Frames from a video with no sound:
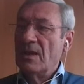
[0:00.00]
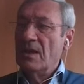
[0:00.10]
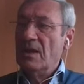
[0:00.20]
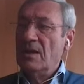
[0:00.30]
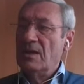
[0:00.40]

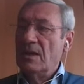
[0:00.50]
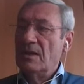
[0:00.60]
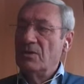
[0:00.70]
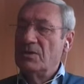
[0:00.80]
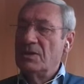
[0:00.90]
And
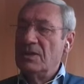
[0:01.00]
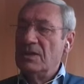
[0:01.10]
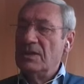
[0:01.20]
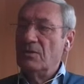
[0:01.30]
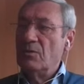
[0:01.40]
you see
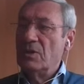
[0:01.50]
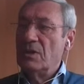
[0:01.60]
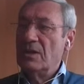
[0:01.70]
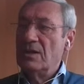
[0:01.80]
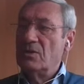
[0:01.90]
here with
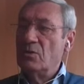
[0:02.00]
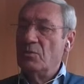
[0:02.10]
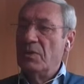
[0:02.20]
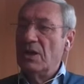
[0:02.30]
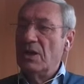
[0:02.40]
these two
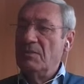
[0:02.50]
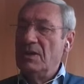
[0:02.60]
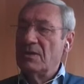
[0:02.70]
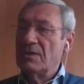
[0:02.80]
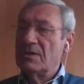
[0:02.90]

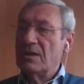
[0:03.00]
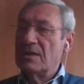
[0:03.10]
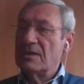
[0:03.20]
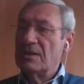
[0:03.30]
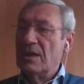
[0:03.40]
parameters, there
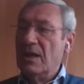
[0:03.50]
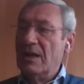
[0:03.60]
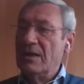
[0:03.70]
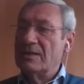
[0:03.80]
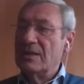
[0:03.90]
is
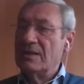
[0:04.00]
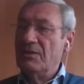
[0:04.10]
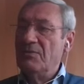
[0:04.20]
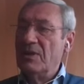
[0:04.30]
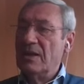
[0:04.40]
a
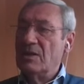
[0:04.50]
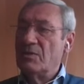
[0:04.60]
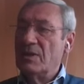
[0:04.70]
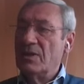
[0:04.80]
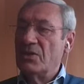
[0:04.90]

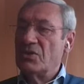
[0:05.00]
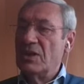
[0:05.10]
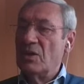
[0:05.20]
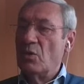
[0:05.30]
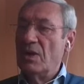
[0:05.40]
significant reduction
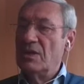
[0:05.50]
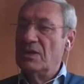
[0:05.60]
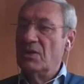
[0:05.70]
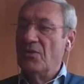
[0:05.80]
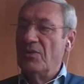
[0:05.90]
in
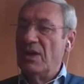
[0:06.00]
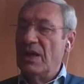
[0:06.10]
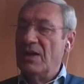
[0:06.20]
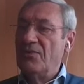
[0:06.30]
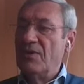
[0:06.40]
quality of
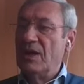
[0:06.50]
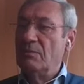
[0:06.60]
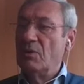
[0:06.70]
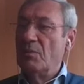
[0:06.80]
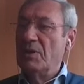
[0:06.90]
life
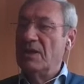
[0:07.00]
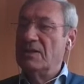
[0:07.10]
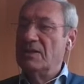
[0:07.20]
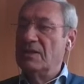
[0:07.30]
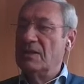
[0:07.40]
and
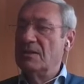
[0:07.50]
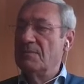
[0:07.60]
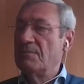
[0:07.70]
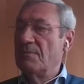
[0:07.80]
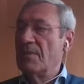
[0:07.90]
mobility.
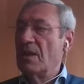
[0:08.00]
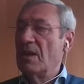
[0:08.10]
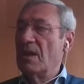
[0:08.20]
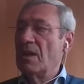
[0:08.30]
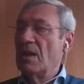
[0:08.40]

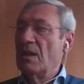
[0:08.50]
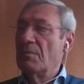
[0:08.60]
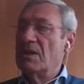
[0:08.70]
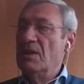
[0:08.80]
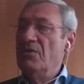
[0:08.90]

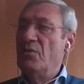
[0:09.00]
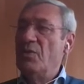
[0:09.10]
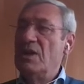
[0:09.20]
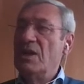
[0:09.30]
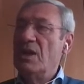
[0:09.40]
But if
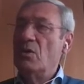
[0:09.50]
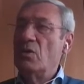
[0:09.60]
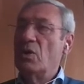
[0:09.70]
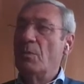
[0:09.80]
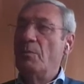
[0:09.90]
we now
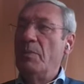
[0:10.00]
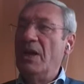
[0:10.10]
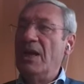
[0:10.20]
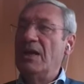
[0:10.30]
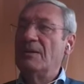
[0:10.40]

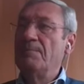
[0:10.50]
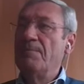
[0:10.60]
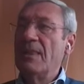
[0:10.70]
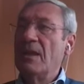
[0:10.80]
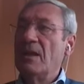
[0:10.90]
compare
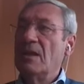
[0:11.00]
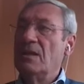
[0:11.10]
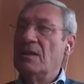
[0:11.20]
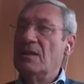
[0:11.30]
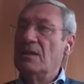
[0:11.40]

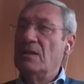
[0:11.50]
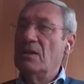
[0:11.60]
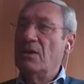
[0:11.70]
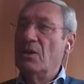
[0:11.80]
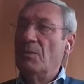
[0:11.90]
the
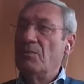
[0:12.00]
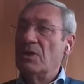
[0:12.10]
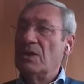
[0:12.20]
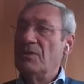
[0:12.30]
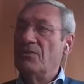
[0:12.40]

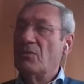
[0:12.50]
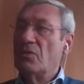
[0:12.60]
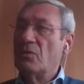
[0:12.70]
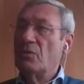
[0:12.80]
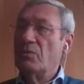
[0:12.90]
non-operative
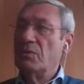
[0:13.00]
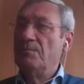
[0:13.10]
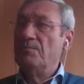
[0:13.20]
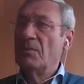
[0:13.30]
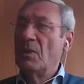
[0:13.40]
group
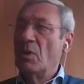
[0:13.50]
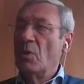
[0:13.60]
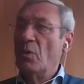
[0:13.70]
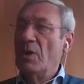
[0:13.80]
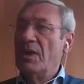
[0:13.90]

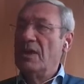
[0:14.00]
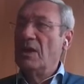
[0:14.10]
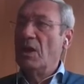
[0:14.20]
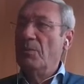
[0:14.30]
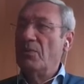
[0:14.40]
with the
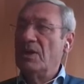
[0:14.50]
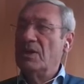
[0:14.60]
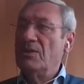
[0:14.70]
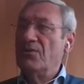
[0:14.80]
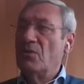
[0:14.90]

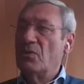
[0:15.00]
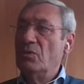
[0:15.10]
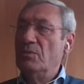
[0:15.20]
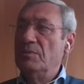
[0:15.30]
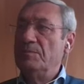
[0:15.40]
operative group,